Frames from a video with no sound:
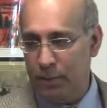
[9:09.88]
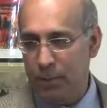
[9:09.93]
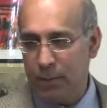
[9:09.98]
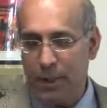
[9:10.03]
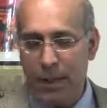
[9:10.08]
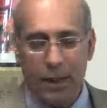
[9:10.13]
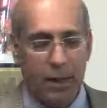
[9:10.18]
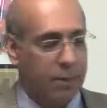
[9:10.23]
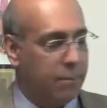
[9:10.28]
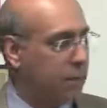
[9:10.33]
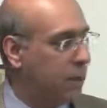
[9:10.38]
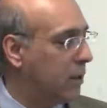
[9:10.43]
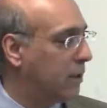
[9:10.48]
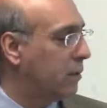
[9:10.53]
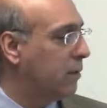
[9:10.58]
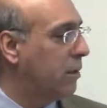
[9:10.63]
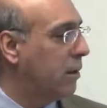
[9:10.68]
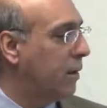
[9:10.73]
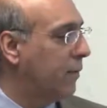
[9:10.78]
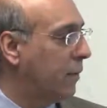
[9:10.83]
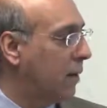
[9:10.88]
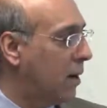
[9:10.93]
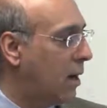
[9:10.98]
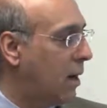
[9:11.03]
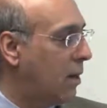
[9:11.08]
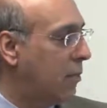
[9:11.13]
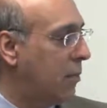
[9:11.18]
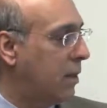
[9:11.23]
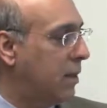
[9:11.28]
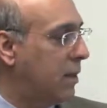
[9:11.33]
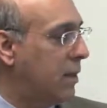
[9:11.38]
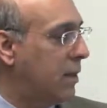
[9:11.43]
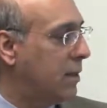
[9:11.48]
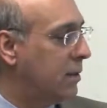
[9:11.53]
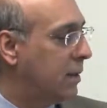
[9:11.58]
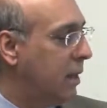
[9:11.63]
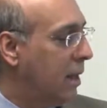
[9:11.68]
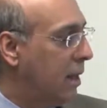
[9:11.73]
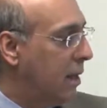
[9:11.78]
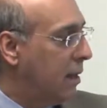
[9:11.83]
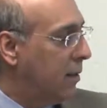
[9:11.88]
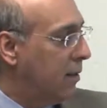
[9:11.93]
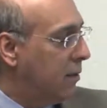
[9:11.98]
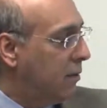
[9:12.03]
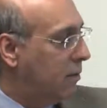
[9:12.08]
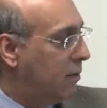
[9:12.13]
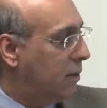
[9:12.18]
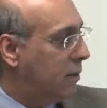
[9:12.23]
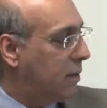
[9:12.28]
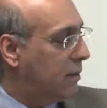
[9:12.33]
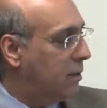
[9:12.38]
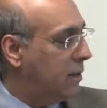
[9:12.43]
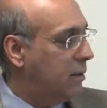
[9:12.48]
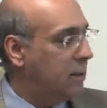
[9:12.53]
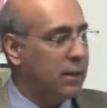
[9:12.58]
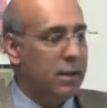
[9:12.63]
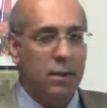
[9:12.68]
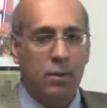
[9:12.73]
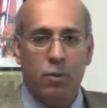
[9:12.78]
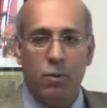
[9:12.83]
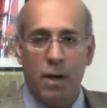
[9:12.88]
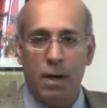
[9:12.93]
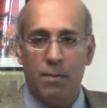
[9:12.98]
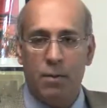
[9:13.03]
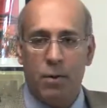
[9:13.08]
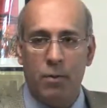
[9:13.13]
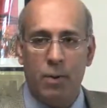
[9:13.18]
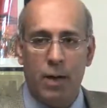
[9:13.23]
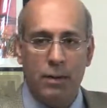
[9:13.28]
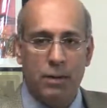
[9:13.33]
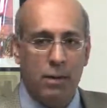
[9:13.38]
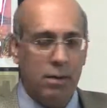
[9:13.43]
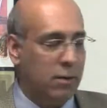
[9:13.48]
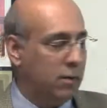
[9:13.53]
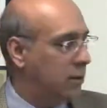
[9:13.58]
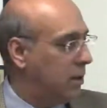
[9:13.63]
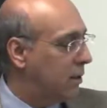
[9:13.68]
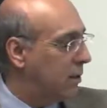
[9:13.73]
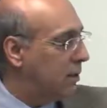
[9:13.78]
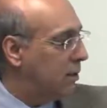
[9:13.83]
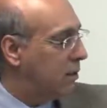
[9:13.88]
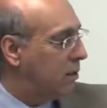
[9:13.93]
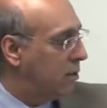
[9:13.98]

will take a picture of your eye with this. This is an incredible resolution. This is